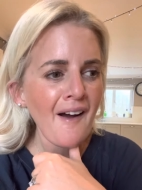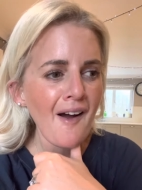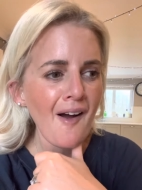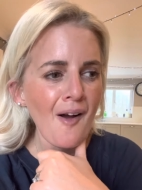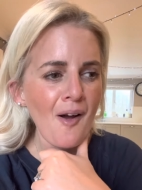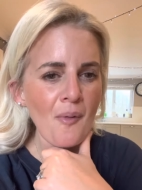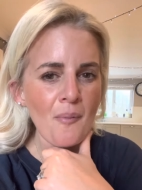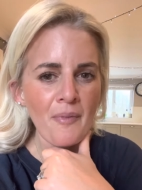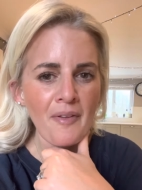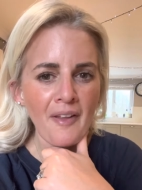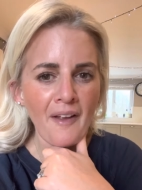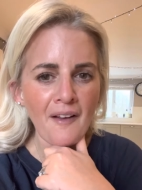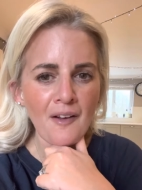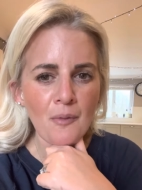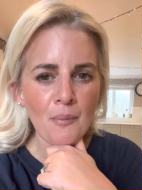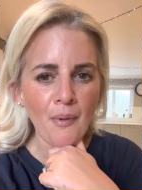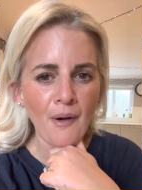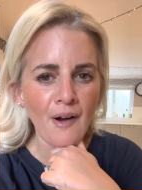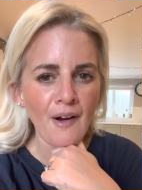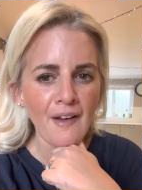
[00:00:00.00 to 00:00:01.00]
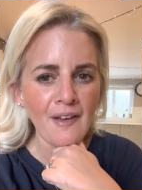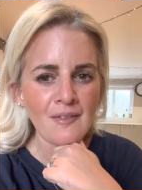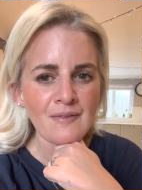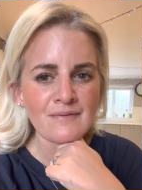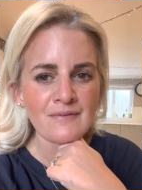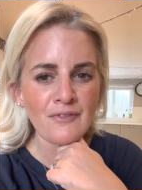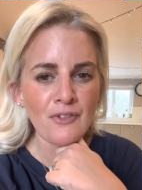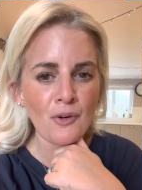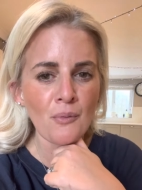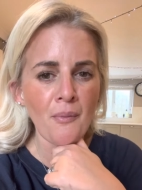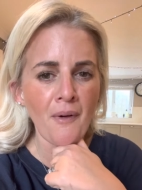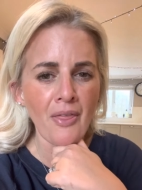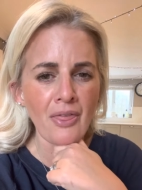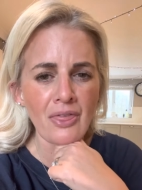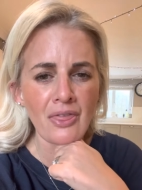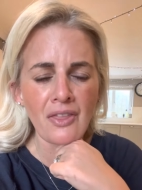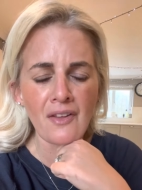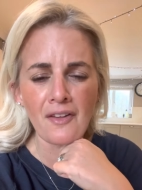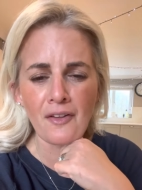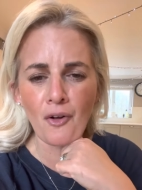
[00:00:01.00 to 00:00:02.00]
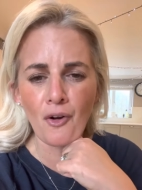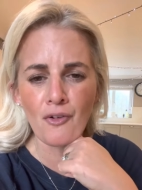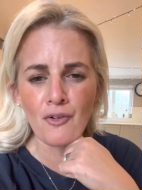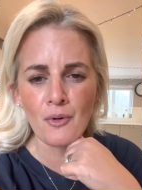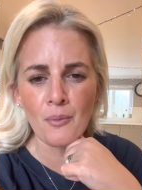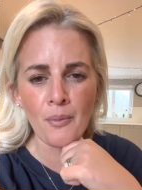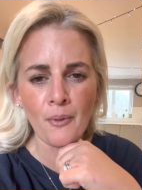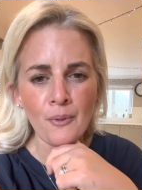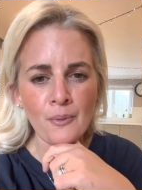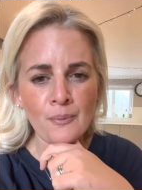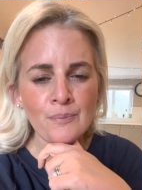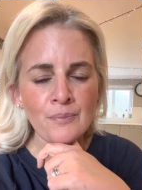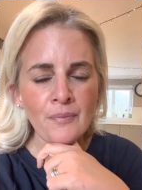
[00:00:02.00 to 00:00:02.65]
Um, saying goodbye for a month, it's horrible.